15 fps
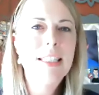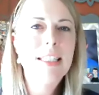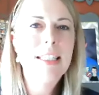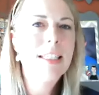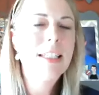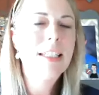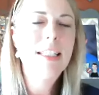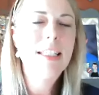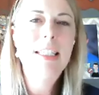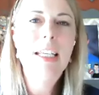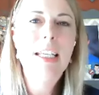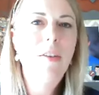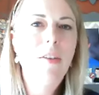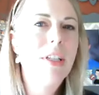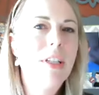
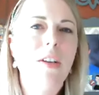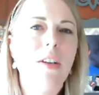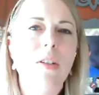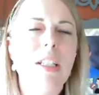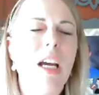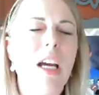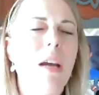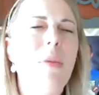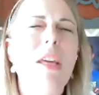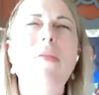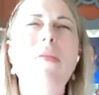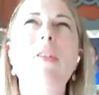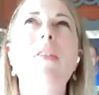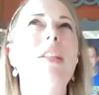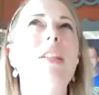consistency every single time
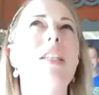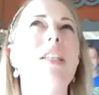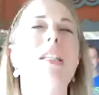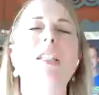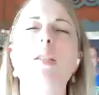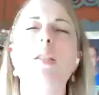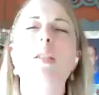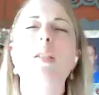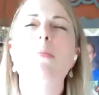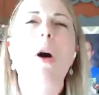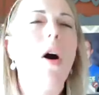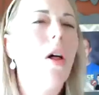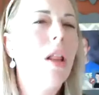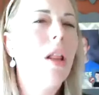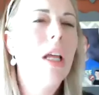even if it's a
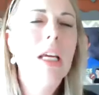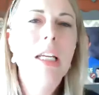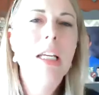small